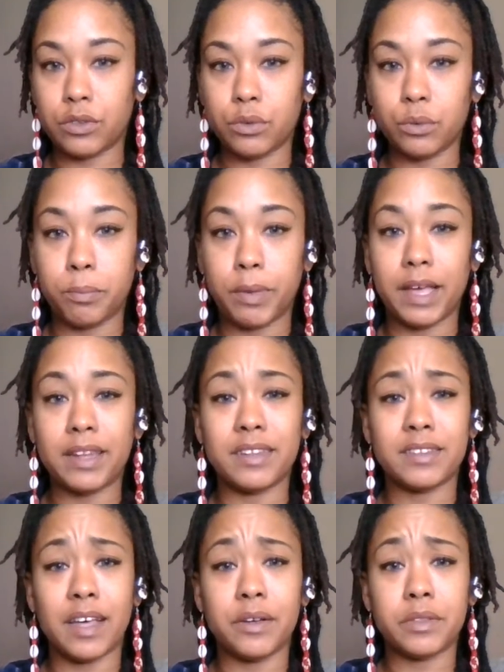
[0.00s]
to
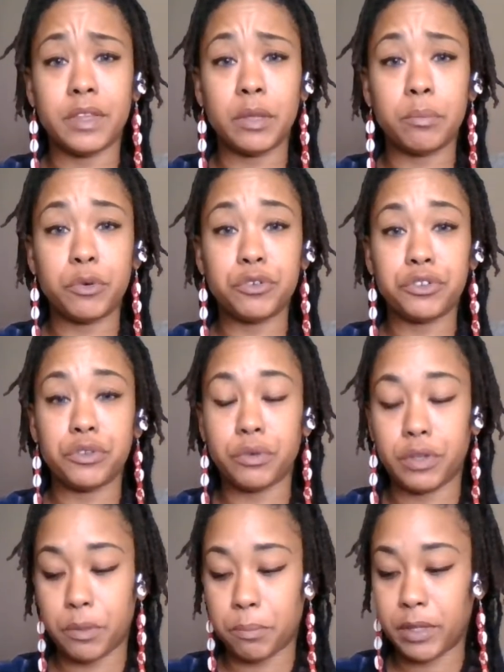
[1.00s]
balance out the emotional
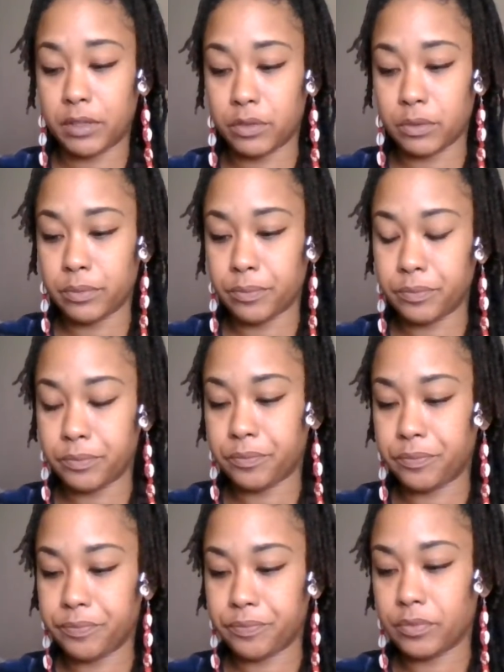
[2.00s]
and the mental,
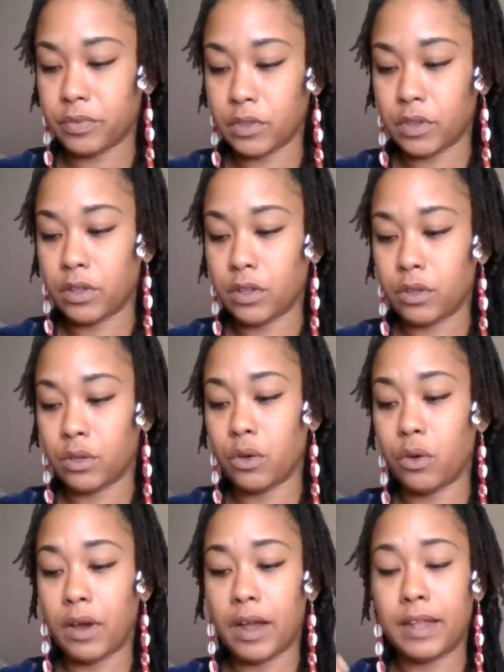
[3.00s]

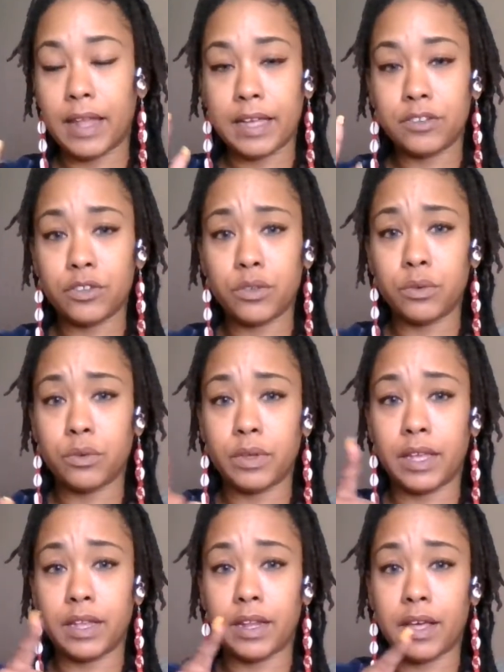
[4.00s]
or our logical
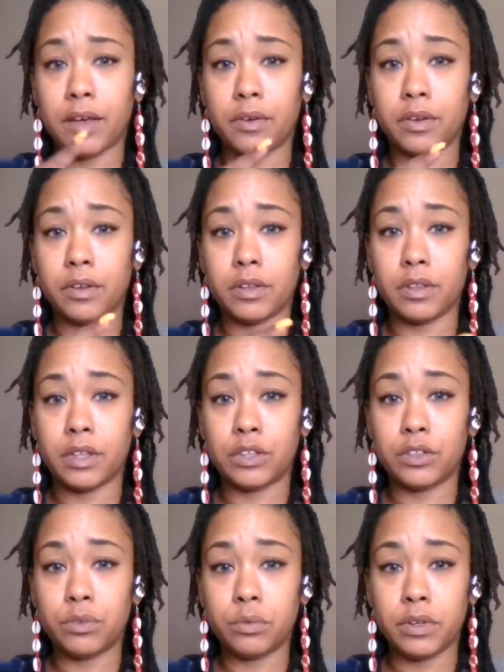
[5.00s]
and our
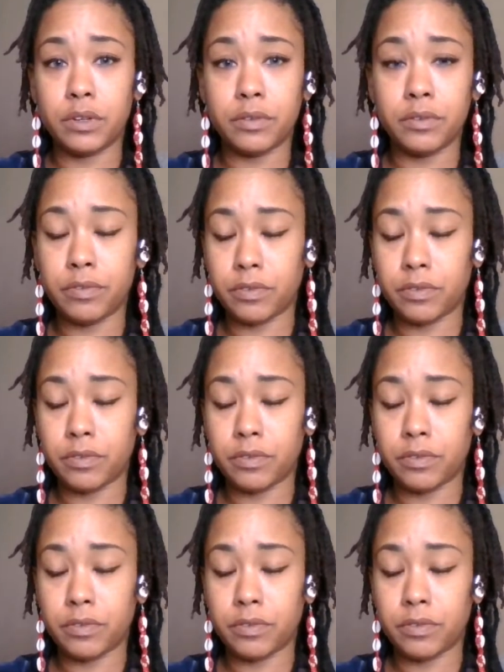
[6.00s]
intuitive,